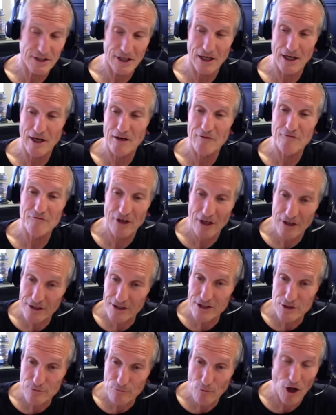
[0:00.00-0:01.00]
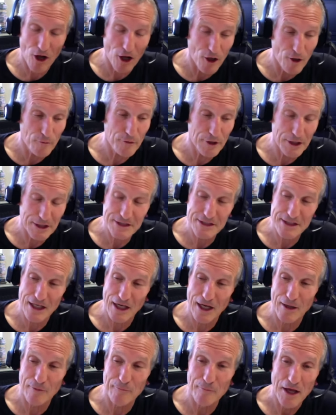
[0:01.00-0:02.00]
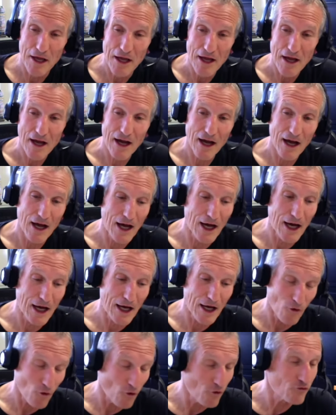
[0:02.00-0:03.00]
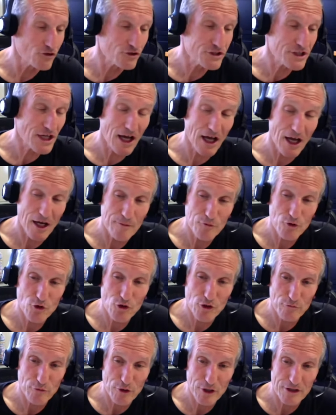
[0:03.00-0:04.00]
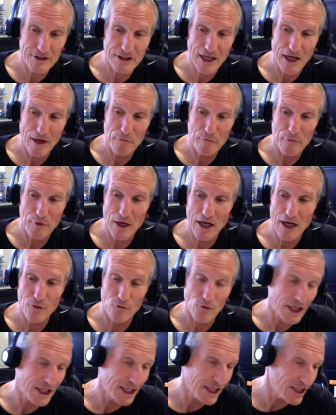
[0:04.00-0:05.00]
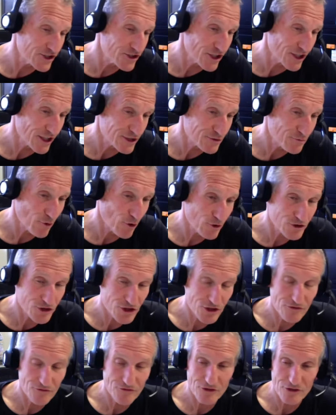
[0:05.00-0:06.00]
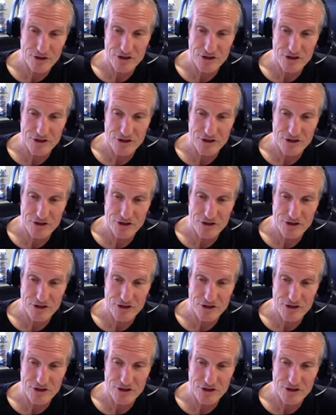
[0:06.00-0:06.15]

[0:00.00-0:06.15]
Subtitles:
very small, but over time could build up radiation exposure, for